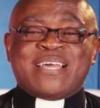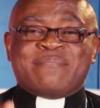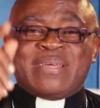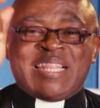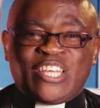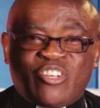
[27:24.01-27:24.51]

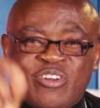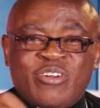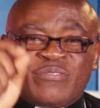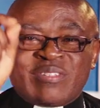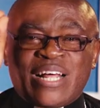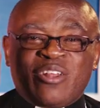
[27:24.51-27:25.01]
May the joy
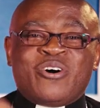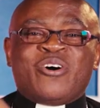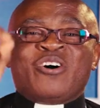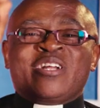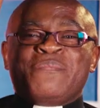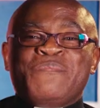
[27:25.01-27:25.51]
of the
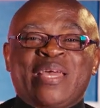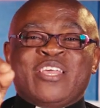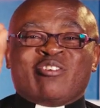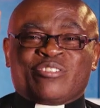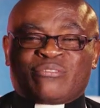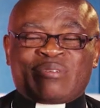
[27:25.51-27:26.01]
Lord be
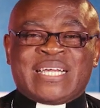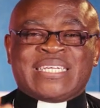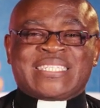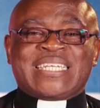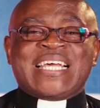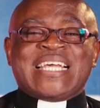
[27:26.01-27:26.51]
your
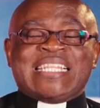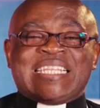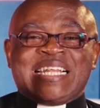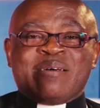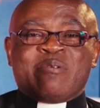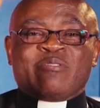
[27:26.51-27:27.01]
strength. In
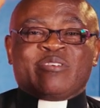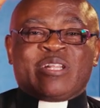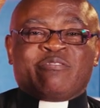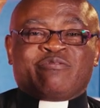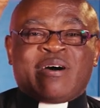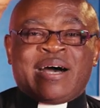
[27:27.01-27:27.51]
the name of
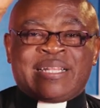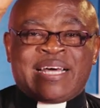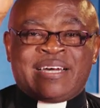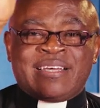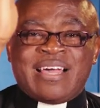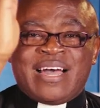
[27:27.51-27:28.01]
the
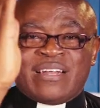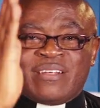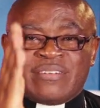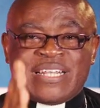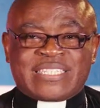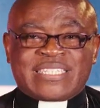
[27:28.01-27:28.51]
Father, and
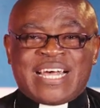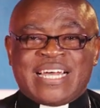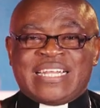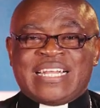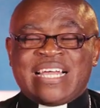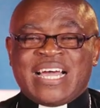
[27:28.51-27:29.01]
of the
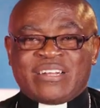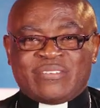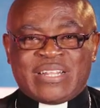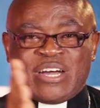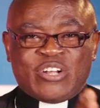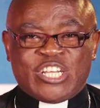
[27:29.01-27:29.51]
Son, and
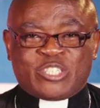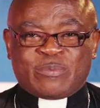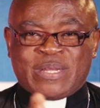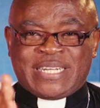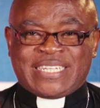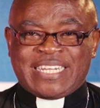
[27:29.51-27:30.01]
of the Holy
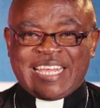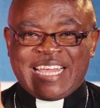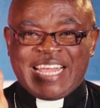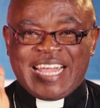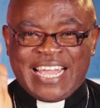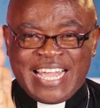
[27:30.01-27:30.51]
Spirit.
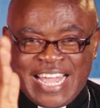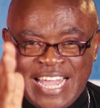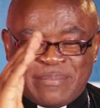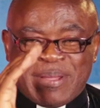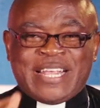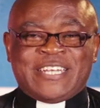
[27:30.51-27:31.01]

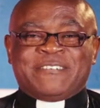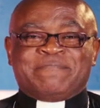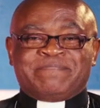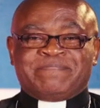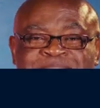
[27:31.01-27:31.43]
Amen.